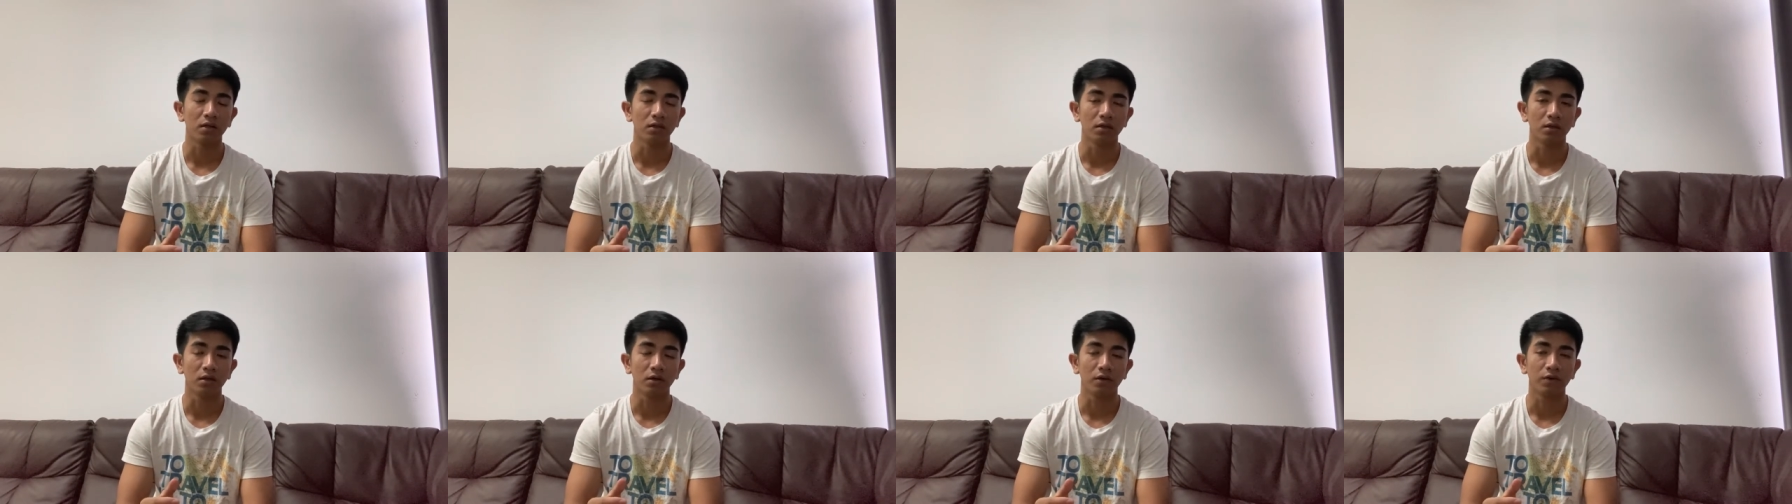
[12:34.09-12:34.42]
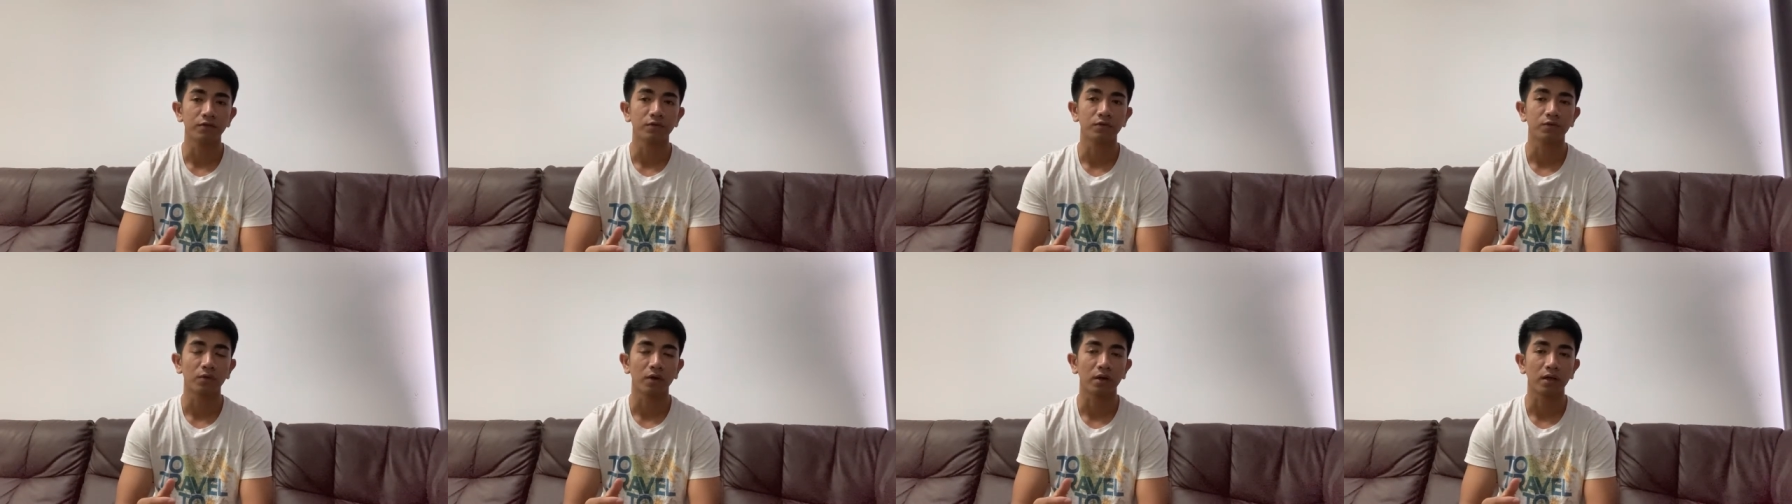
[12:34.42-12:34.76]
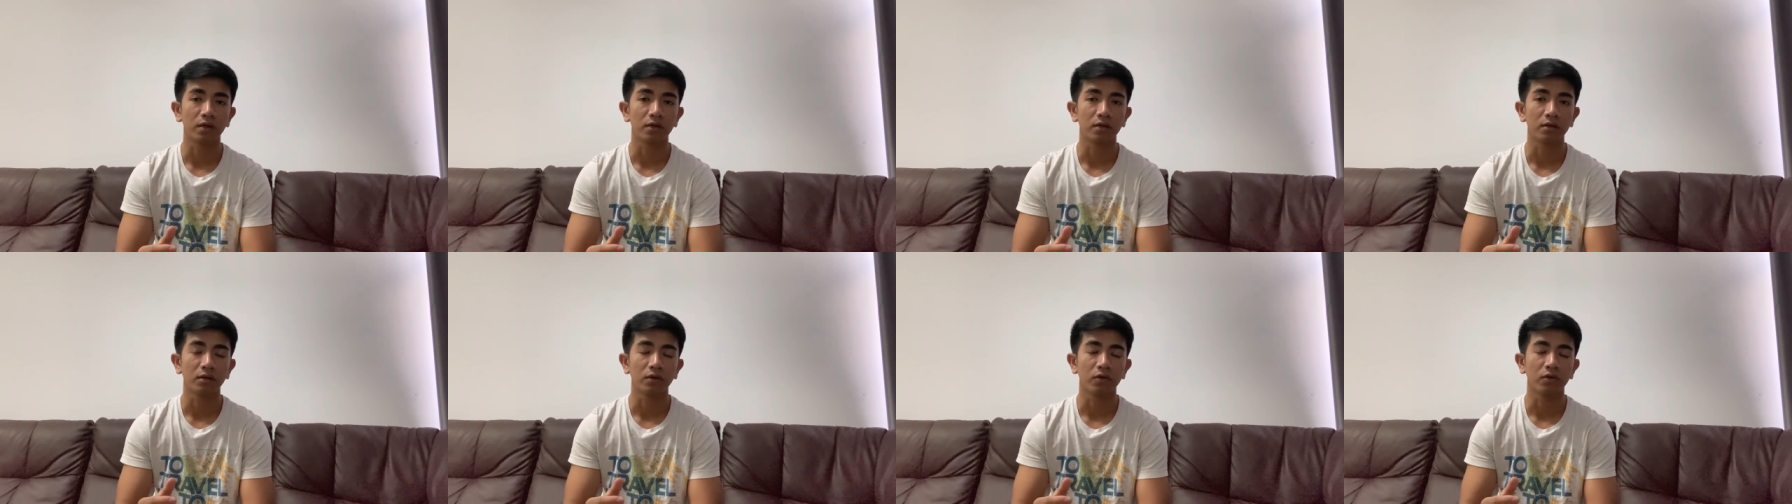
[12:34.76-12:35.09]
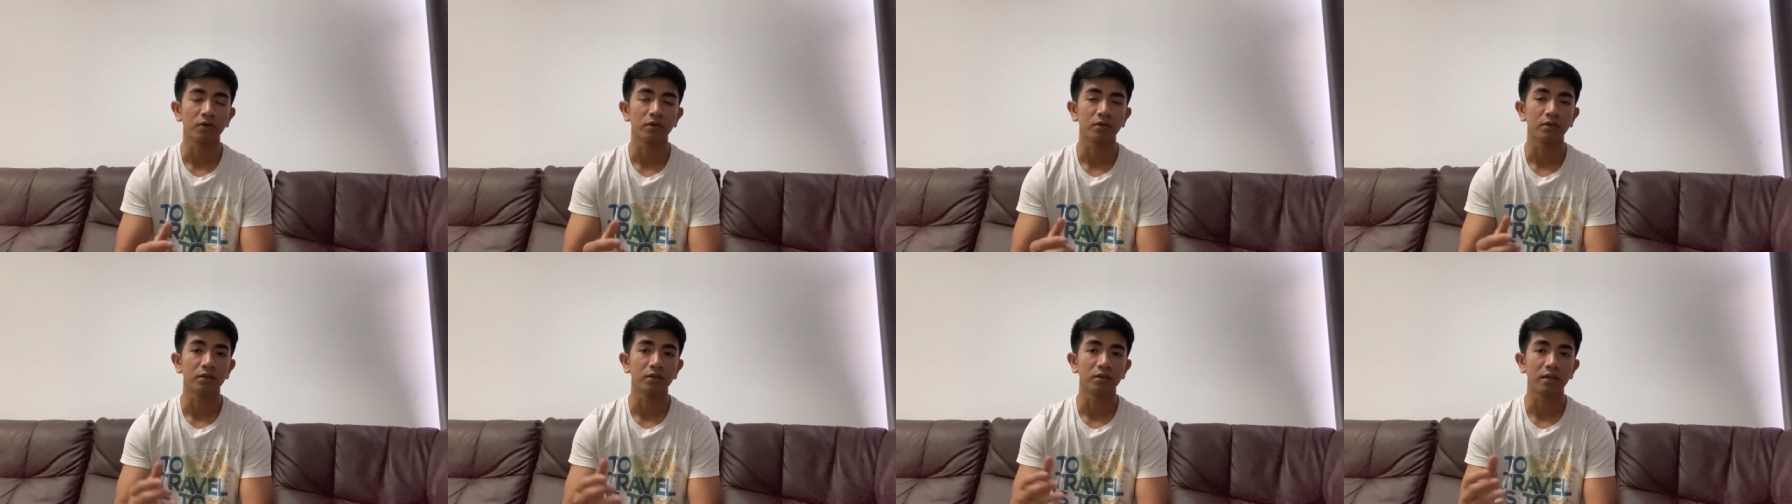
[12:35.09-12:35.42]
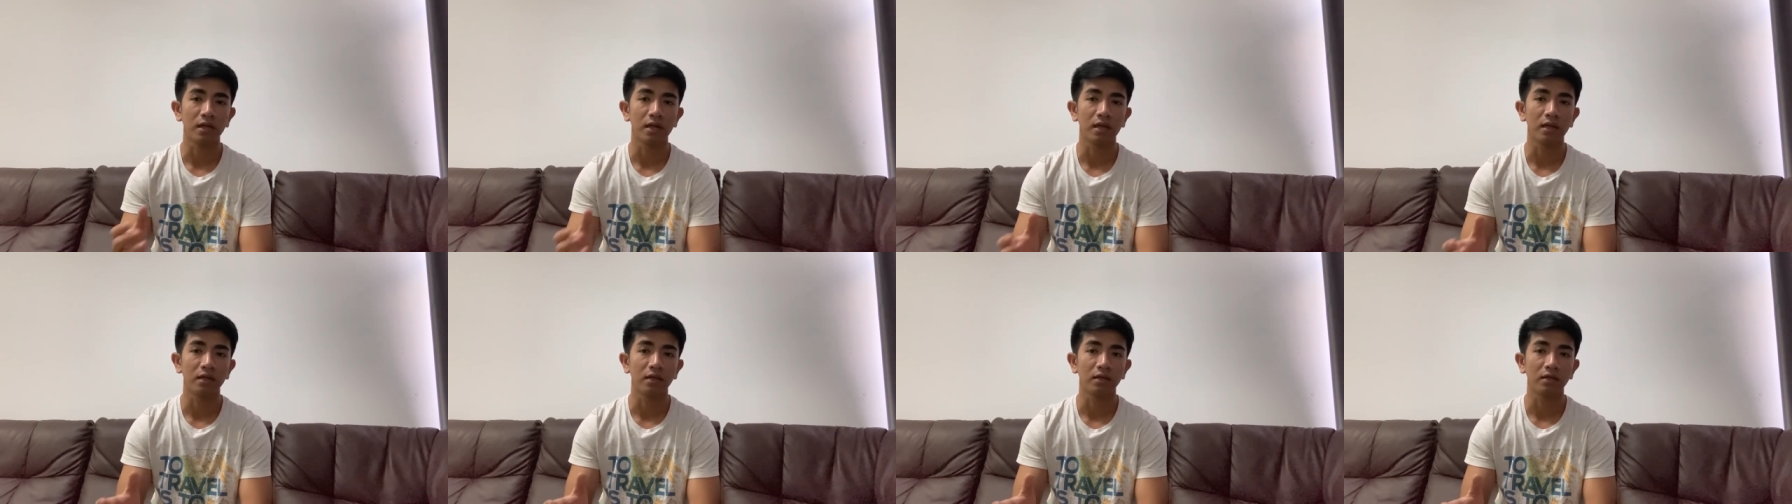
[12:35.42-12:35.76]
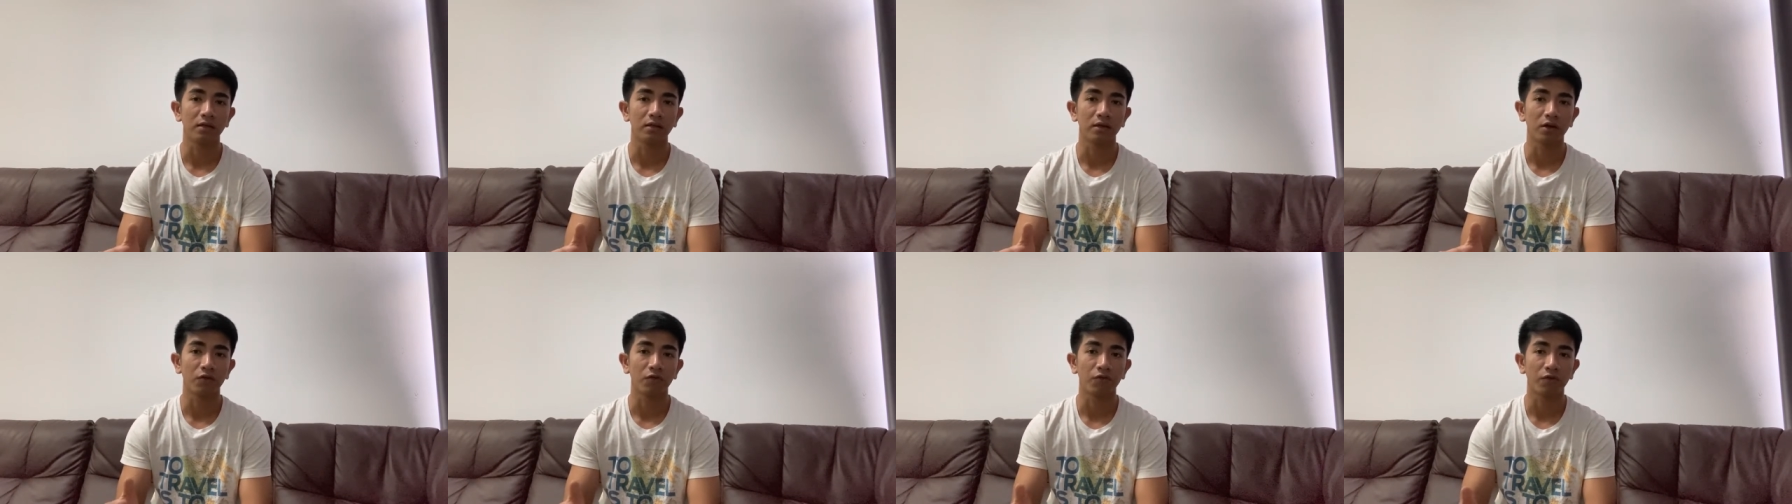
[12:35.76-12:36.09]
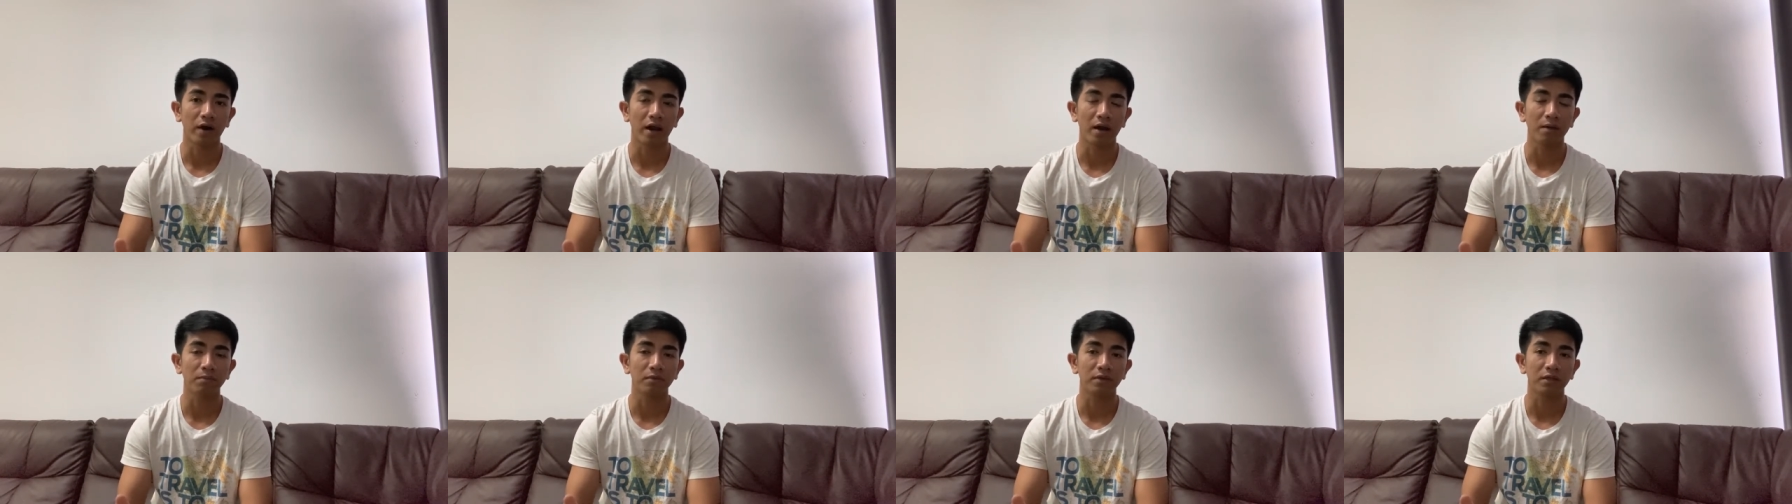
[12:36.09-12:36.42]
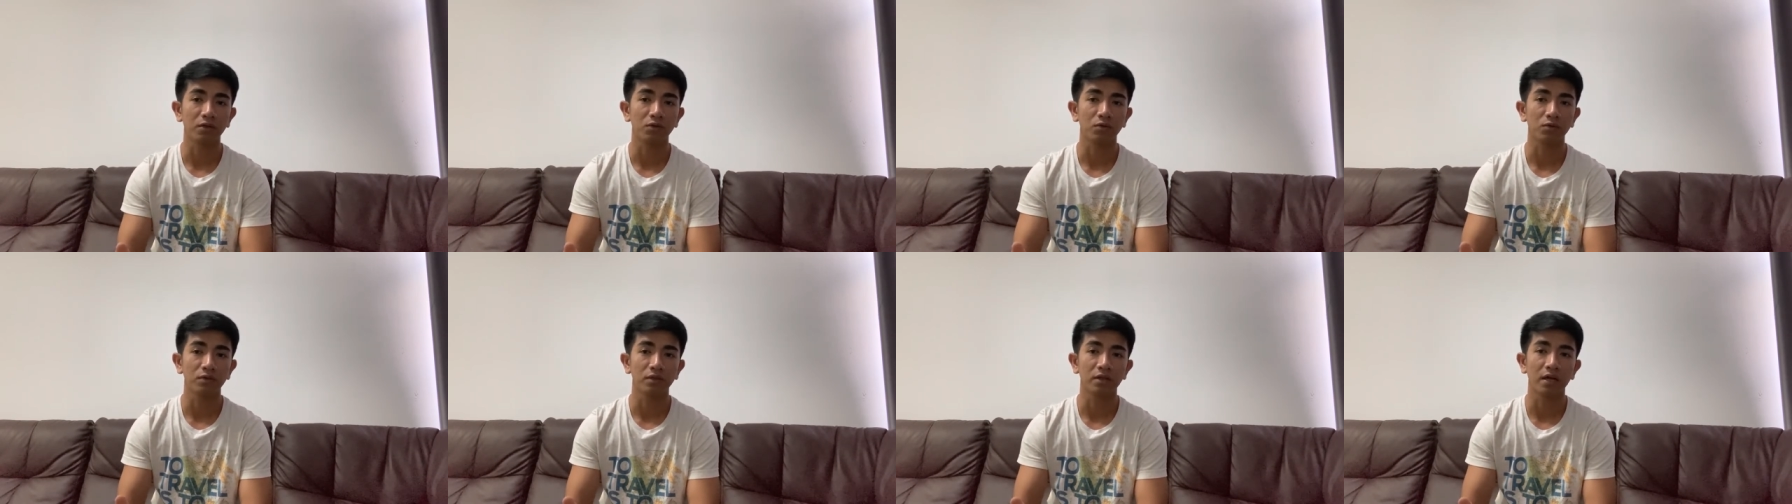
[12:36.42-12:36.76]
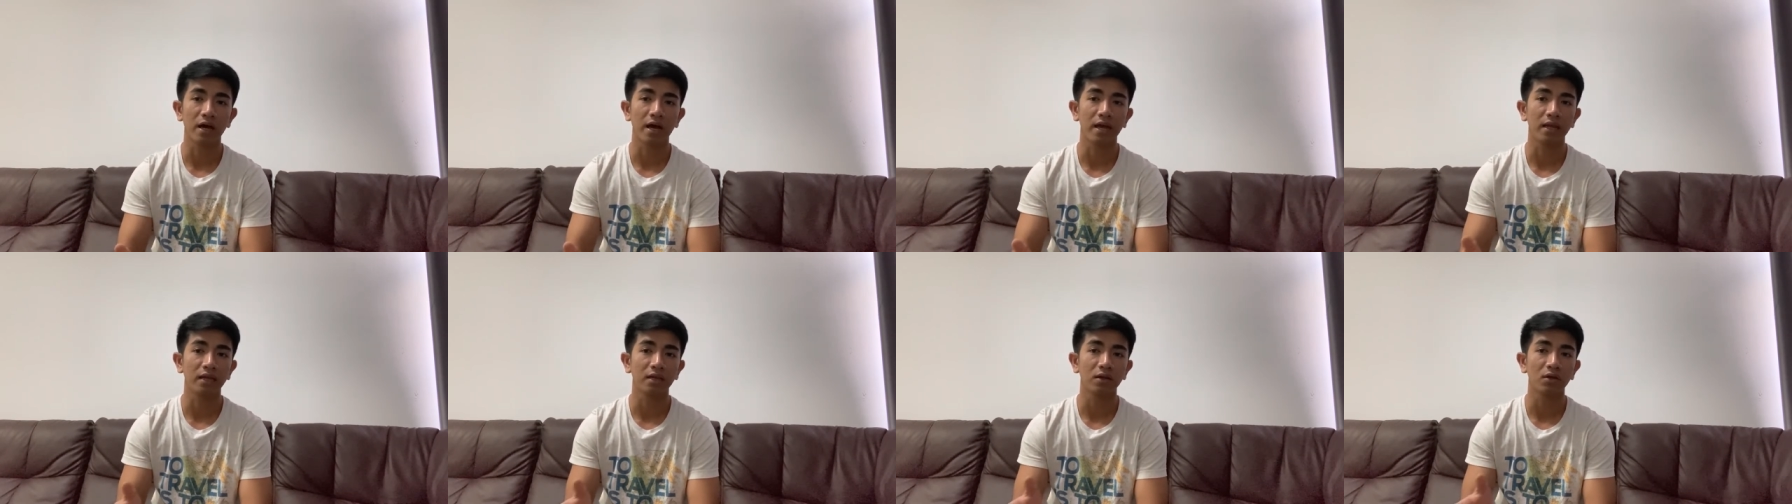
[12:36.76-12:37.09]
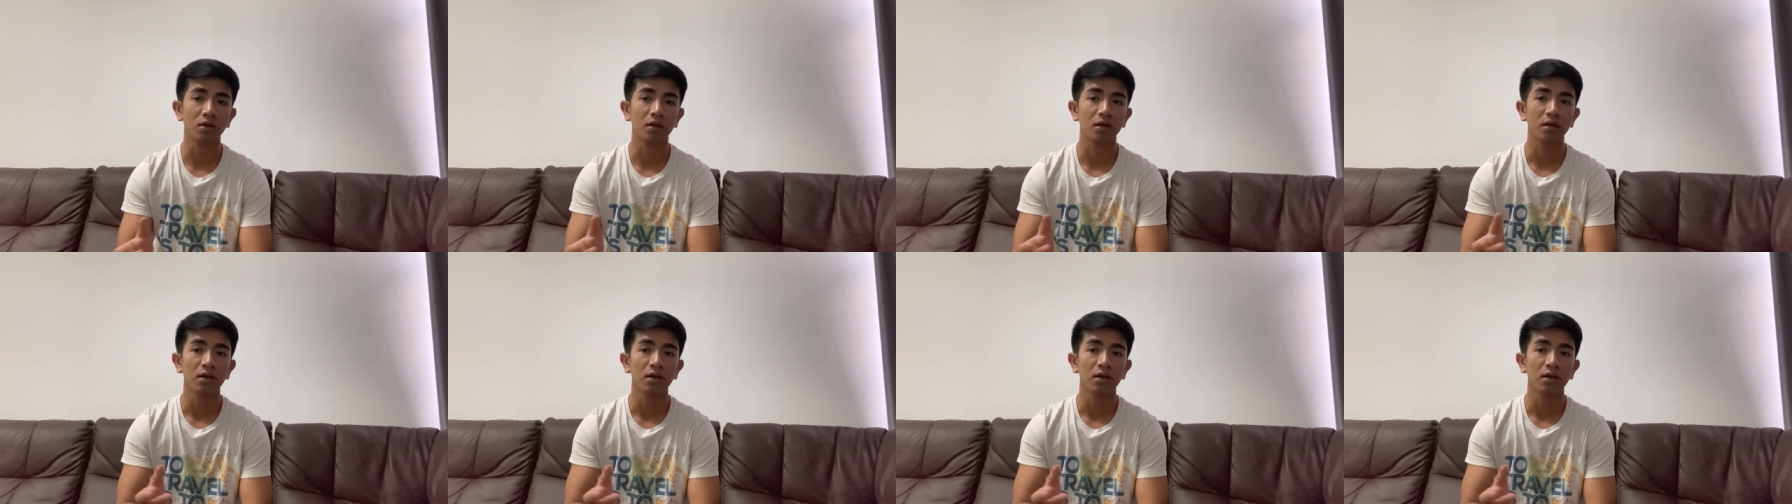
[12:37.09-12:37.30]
loved one or the day their family who died